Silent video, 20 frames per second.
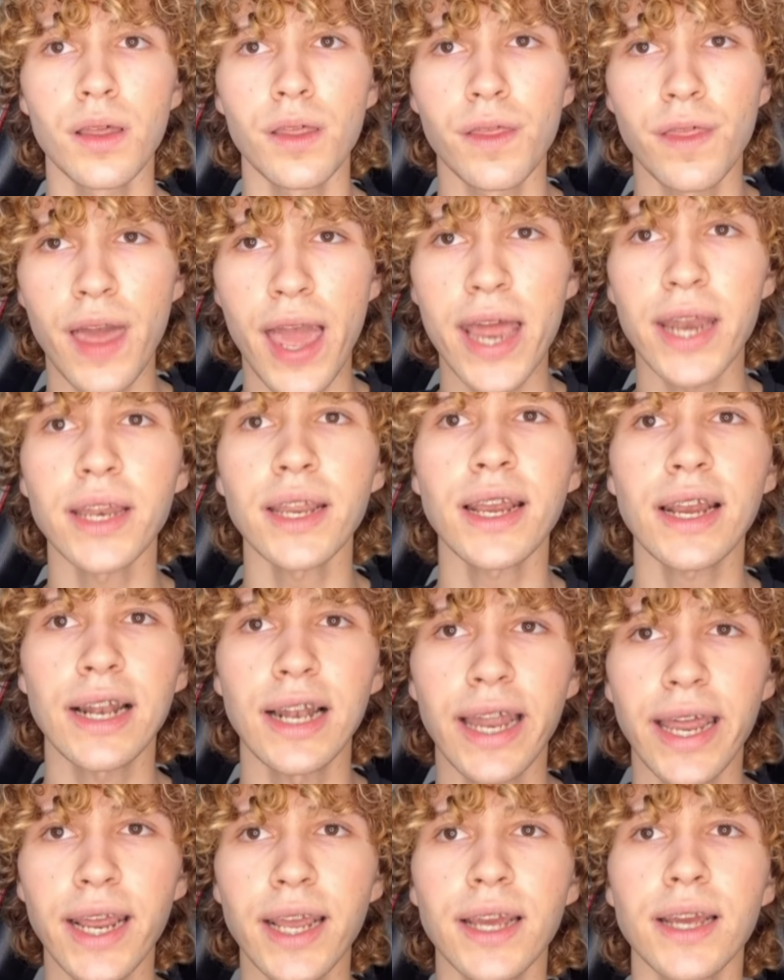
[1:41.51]
Then
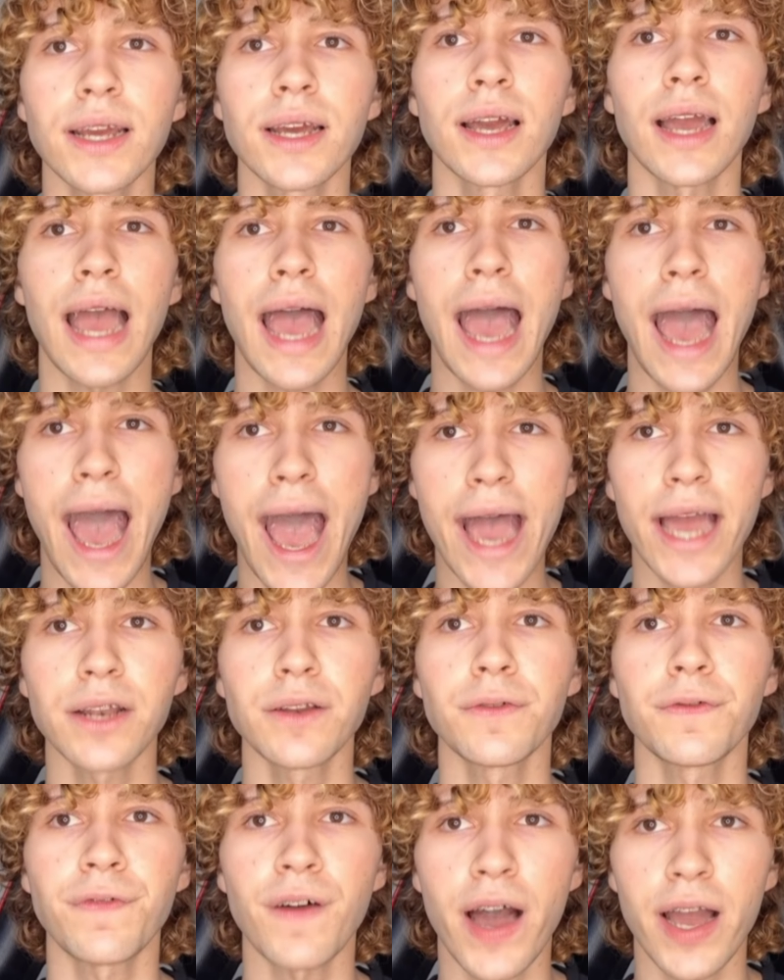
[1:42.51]
click Add
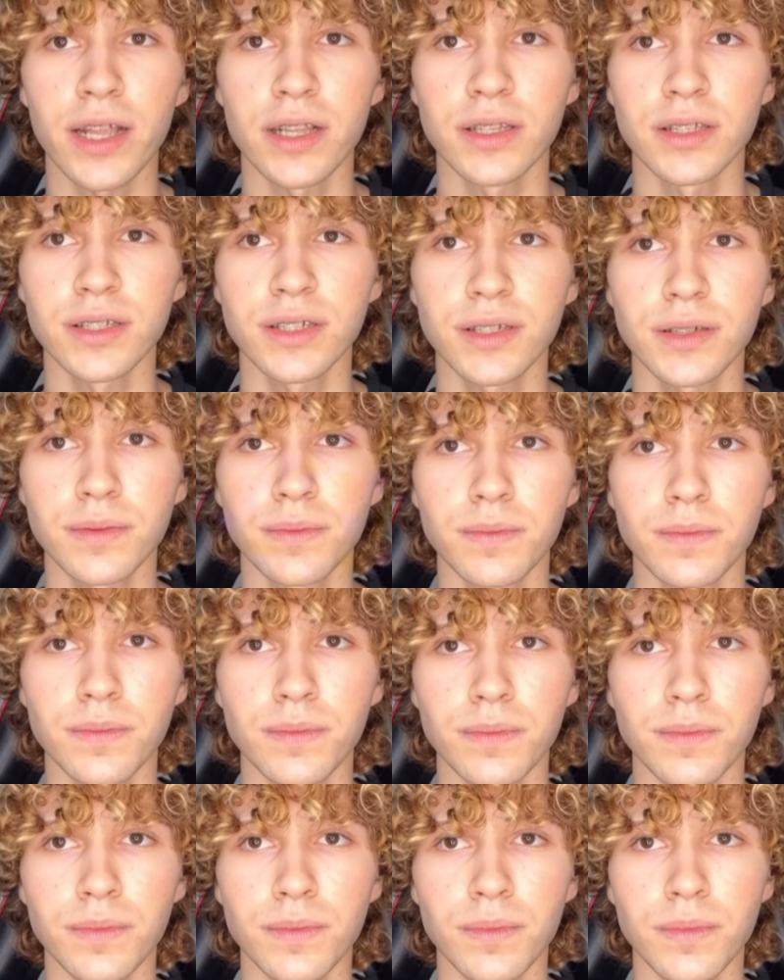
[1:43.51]
Funds.
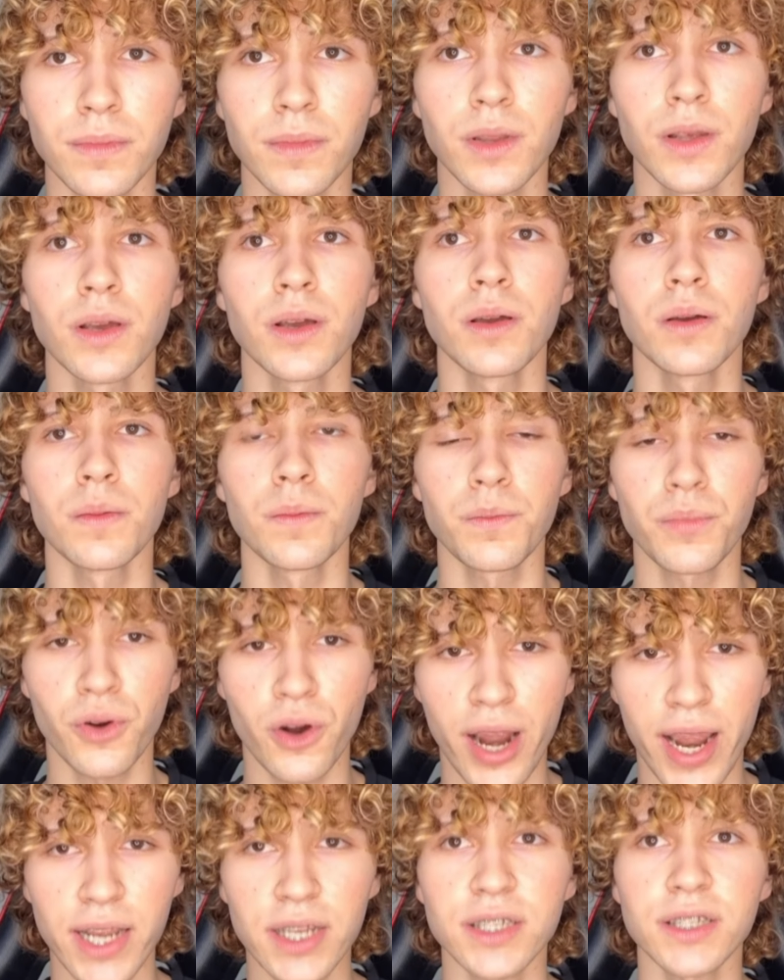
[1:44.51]

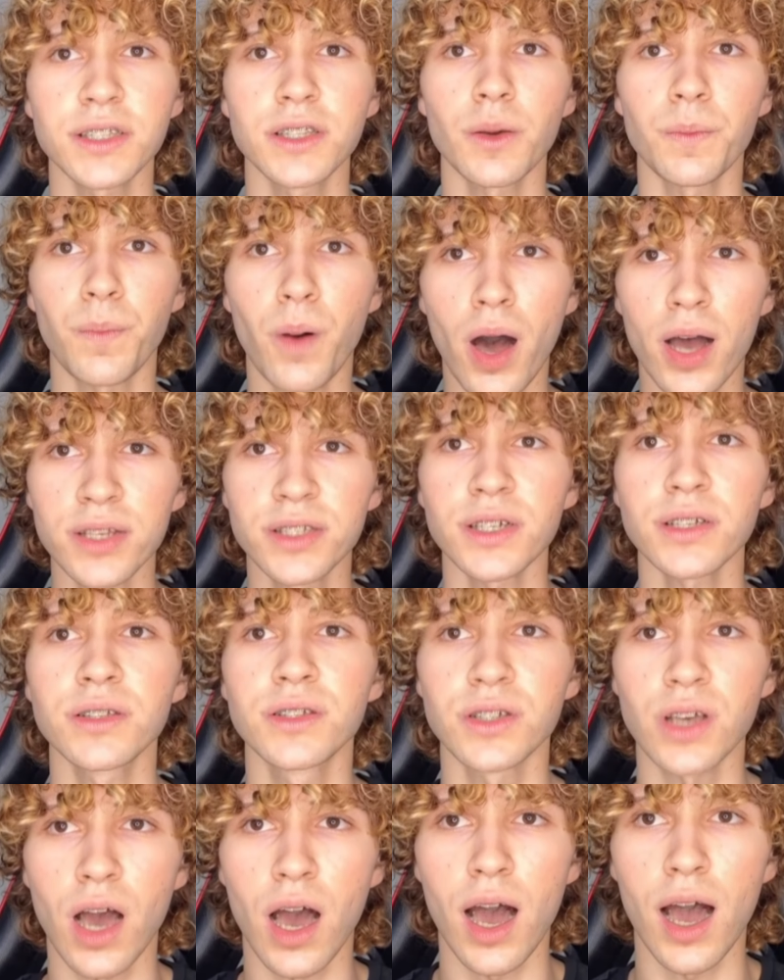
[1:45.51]
Press Deposit
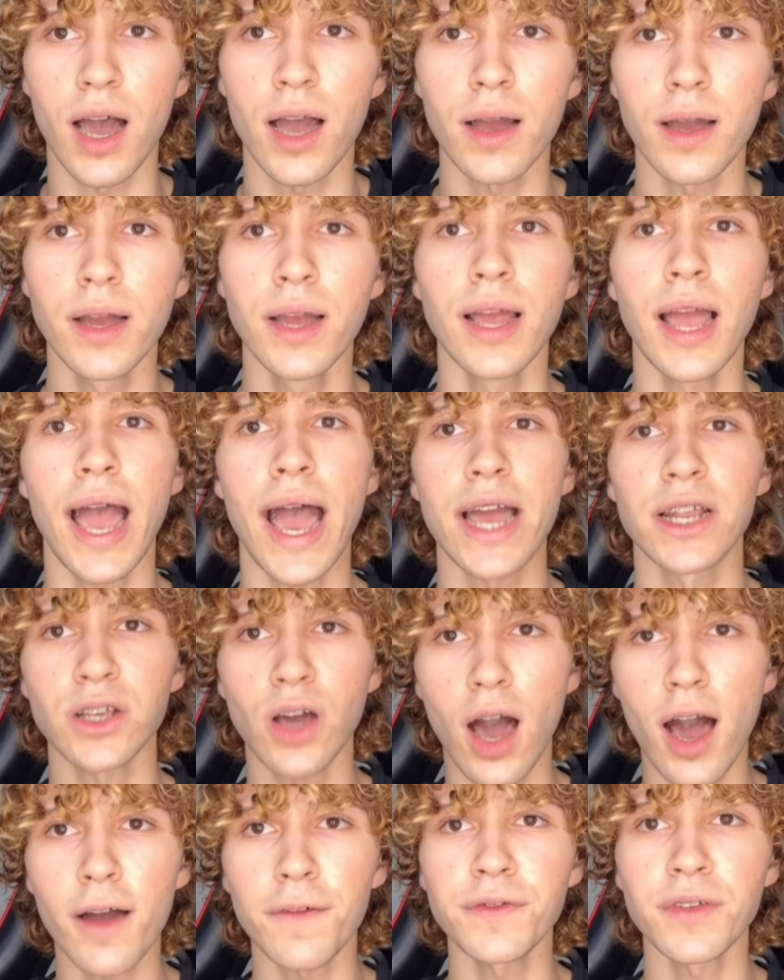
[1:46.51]
ZAR and
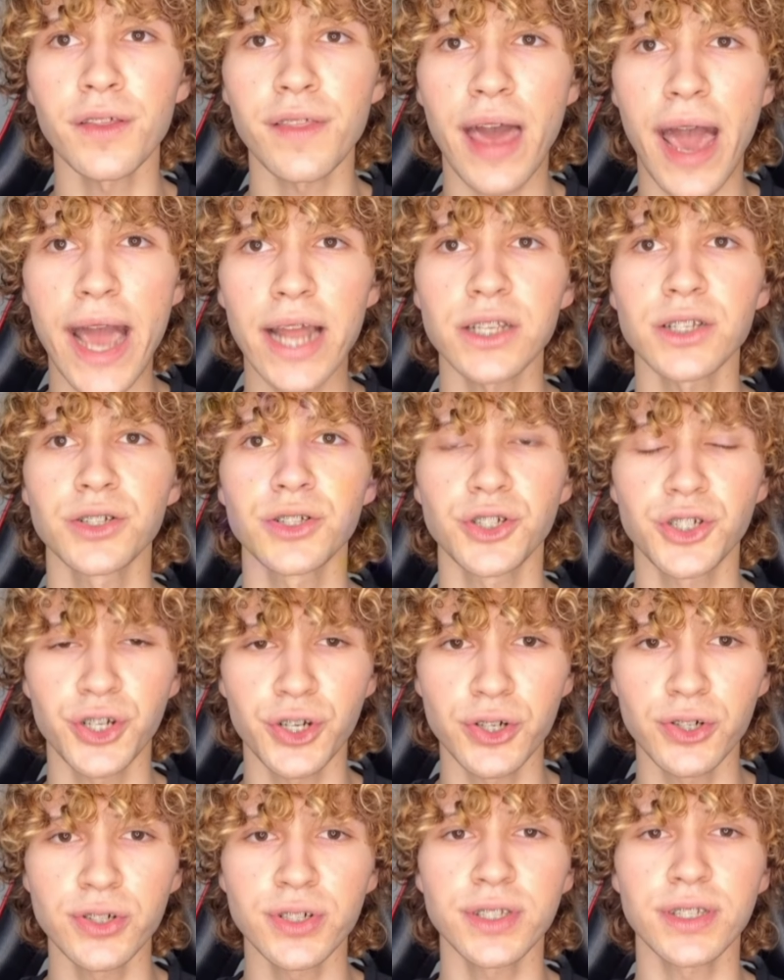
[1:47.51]
after that
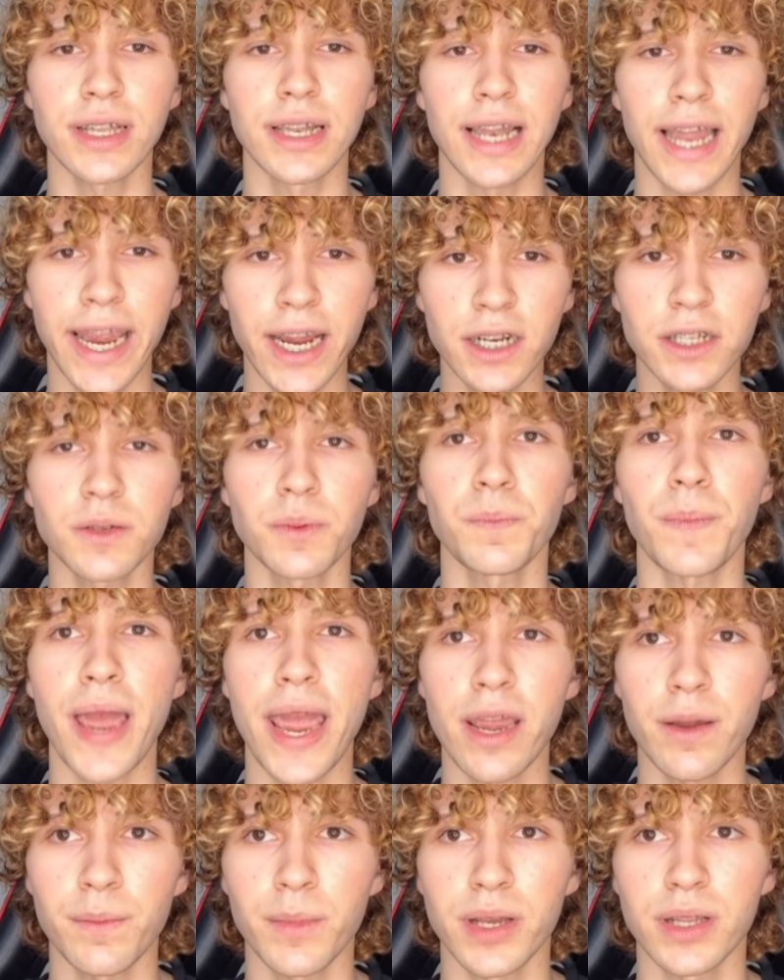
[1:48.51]
choose Linked
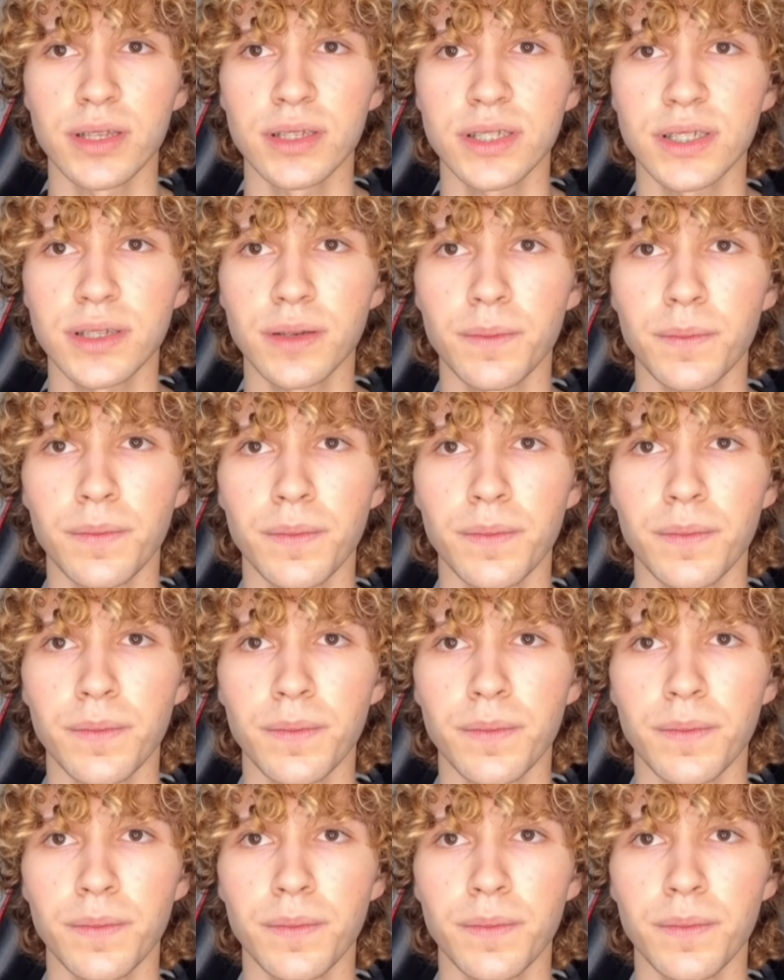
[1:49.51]
Payments.